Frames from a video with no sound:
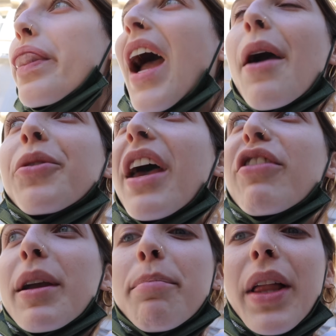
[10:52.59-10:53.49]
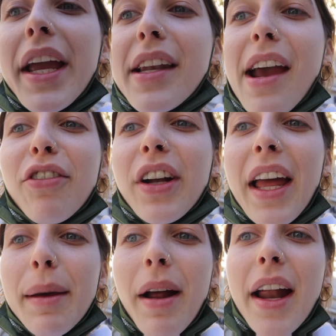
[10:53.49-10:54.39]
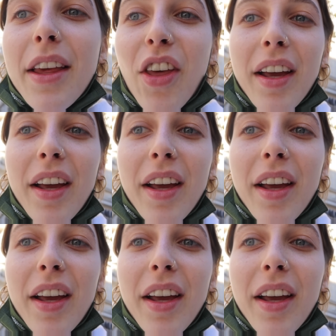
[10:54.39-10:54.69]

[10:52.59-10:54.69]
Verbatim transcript: I will never complain ever again about anything